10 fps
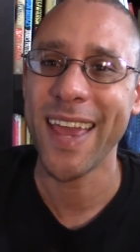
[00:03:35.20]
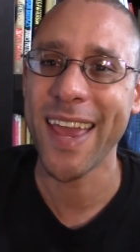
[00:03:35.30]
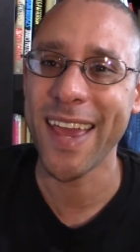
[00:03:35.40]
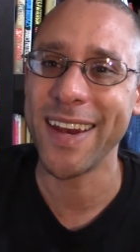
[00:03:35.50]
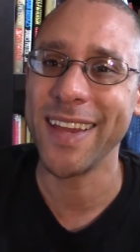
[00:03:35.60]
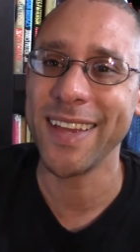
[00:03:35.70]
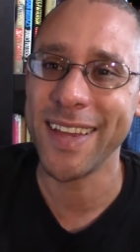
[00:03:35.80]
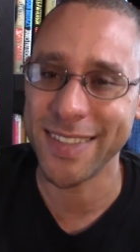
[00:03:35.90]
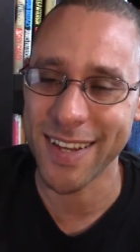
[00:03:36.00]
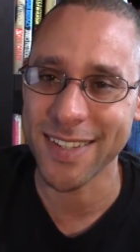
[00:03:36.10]
and
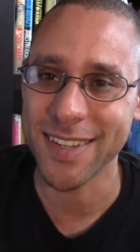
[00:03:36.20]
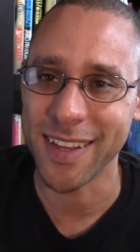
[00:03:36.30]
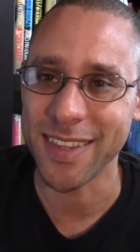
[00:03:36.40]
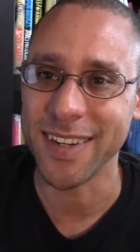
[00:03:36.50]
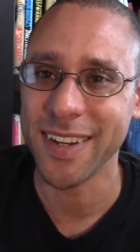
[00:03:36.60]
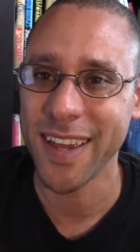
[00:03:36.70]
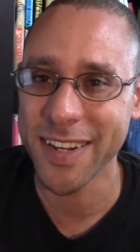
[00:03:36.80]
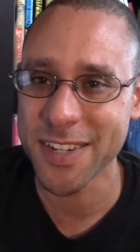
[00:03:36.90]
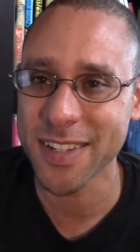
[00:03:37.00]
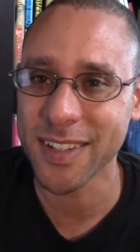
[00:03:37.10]
it does nothing.
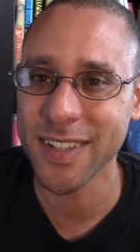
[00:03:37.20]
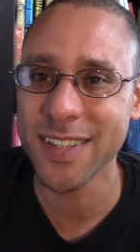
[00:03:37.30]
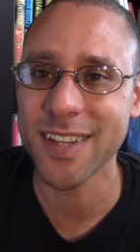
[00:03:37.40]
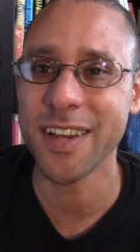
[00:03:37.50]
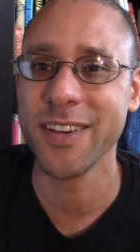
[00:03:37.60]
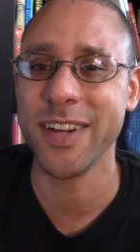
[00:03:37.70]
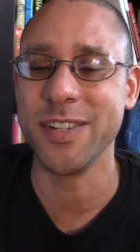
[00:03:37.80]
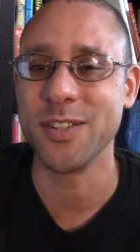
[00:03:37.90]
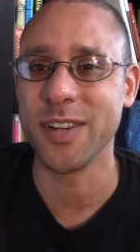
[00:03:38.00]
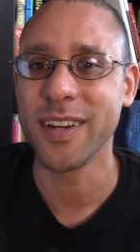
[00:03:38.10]
It just cleans out your
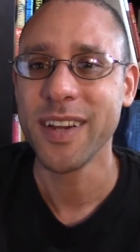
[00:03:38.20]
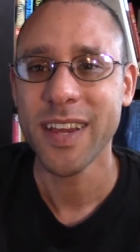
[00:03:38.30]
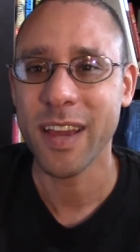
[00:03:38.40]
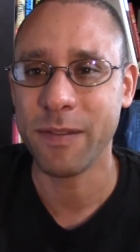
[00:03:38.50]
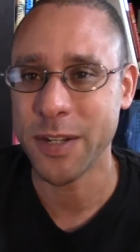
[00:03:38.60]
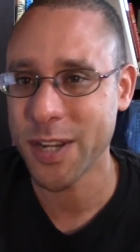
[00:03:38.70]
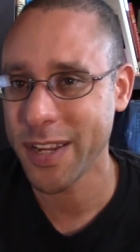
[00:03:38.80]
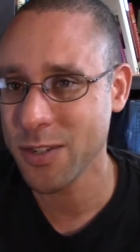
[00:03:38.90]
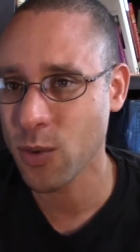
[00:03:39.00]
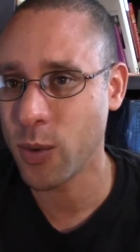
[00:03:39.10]
engine. If you
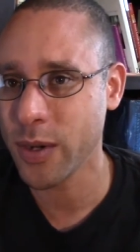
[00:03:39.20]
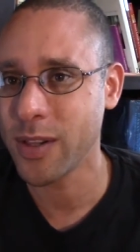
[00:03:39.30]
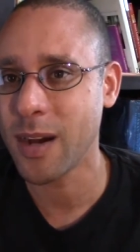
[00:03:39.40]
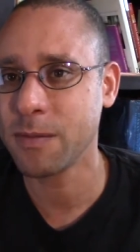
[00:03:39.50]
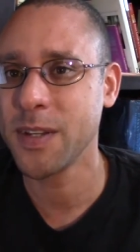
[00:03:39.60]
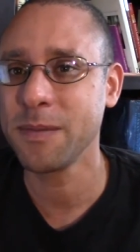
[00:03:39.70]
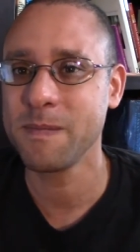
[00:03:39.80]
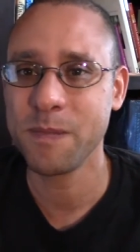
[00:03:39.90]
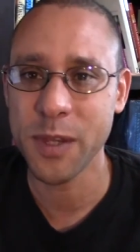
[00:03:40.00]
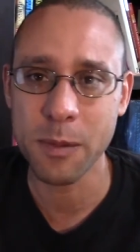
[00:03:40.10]
change your oil often,
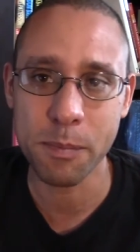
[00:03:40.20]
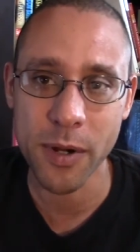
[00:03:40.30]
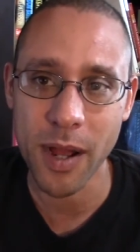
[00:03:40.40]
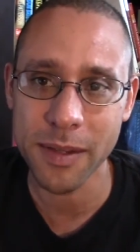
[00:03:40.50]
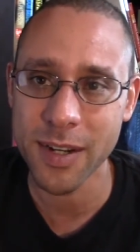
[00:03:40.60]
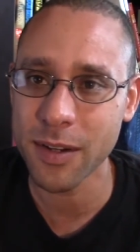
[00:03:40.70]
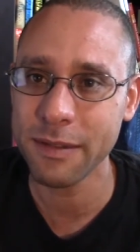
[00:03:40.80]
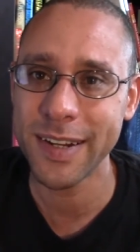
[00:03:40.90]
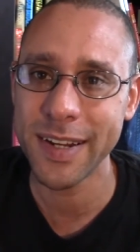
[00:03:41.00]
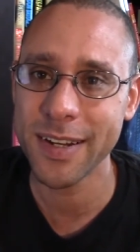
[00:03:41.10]
you probably don't
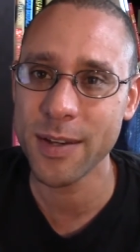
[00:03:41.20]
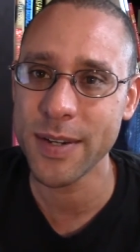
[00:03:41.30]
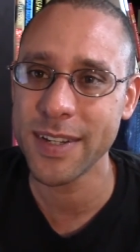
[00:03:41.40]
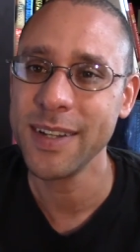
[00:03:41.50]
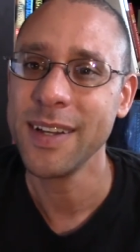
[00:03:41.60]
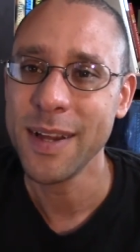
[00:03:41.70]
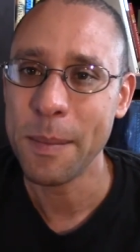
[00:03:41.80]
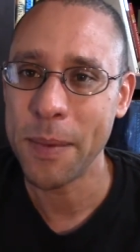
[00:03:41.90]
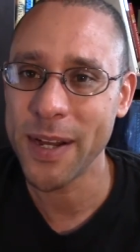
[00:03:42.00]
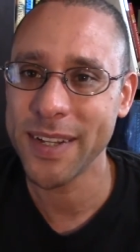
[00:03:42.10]
even need to do it,
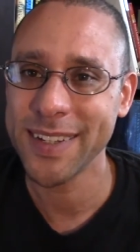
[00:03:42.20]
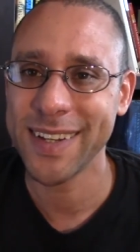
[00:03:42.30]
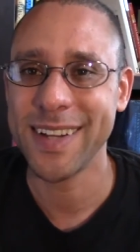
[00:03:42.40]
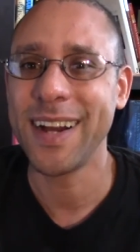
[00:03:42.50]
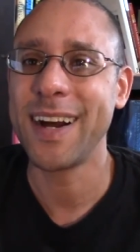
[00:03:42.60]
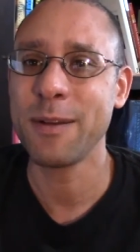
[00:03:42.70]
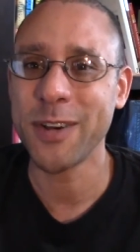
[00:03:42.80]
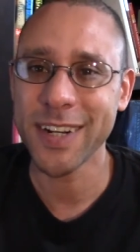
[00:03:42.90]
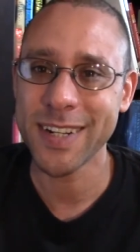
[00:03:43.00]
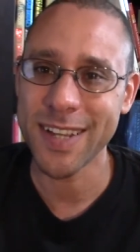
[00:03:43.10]
but I
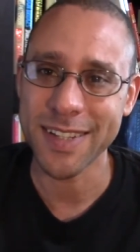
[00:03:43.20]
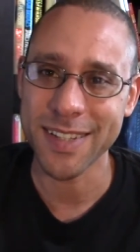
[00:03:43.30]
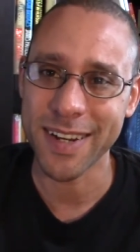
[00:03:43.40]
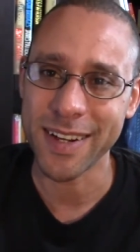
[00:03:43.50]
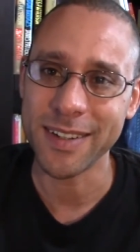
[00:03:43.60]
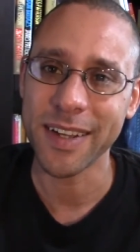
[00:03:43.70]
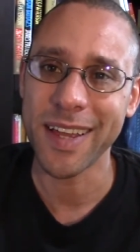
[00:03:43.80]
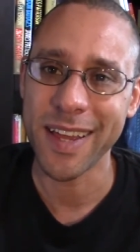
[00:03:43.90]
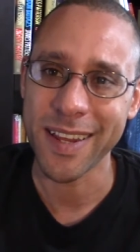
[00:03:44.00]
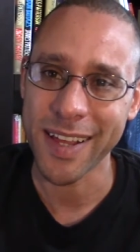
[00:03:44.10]
wanted to test it out,
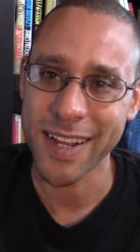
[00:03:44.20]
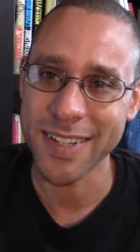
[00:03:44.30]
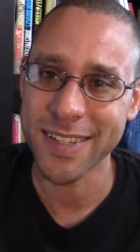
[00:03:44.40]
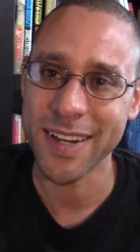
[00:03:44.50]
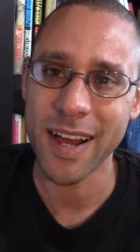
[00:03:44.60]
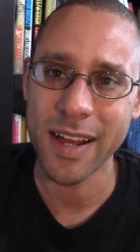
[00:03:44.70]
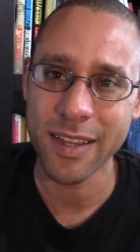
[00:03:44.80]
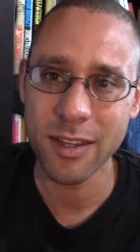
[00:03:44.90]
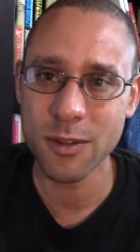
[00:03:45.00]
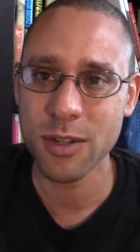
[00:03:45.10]
and like I said, I
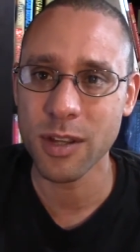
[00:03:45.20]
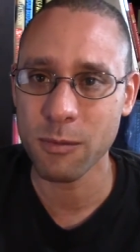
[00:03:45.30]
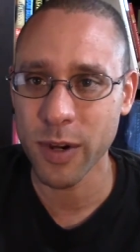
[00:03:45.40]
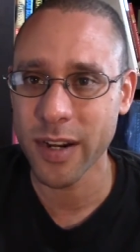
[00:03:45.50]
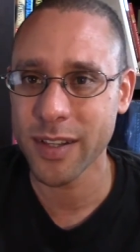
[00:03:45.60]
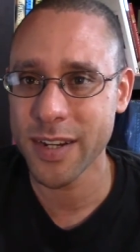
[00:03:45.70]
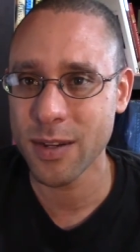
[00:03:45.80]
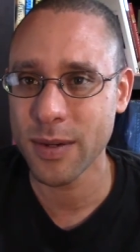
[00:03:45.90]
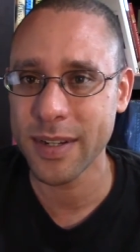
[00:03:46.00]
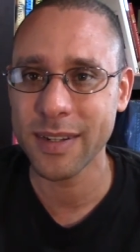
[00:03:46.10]
usually rarely
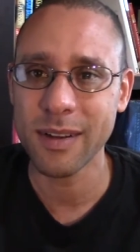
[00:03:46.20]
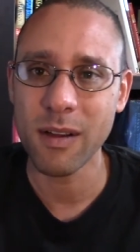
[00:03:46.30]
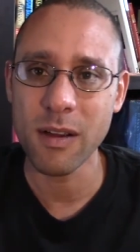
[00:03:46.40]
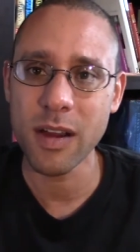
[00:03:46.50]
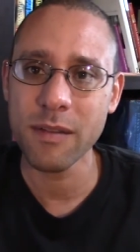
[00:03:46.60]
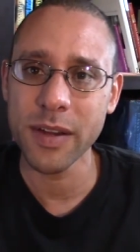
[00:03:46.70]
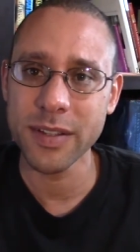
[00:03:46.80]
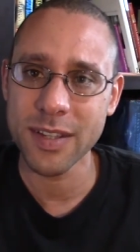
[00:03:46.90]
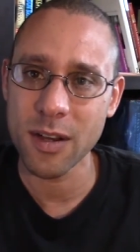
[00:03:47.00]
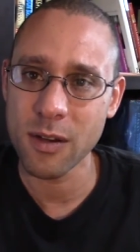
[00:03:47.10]
do it, every
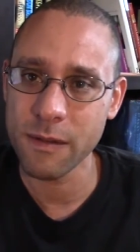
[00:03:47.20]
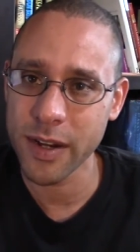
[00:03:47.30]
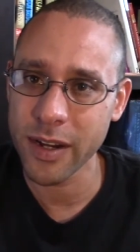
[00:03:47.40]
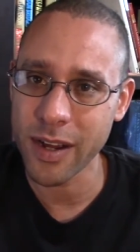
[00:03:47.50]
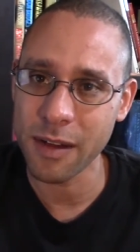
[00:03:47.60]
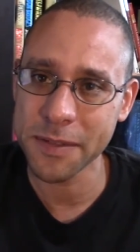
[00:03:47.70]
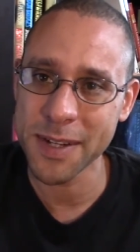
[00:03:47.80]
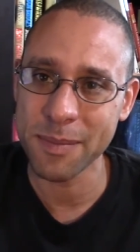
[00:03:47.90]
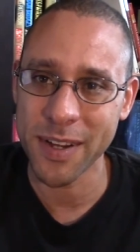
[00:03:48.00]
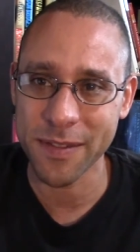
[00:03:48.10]
so very
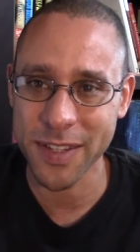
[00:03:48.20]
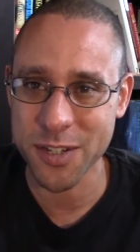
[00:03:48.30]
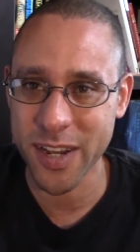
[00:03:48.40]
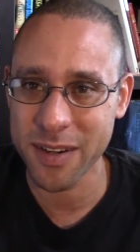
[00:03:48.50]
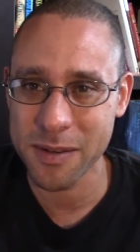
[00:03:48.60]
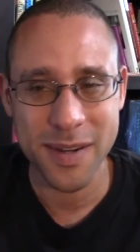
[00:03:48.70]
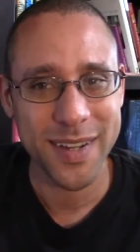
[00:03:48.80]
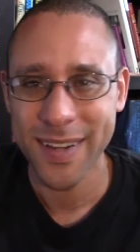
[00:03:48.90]
often, but for the channel,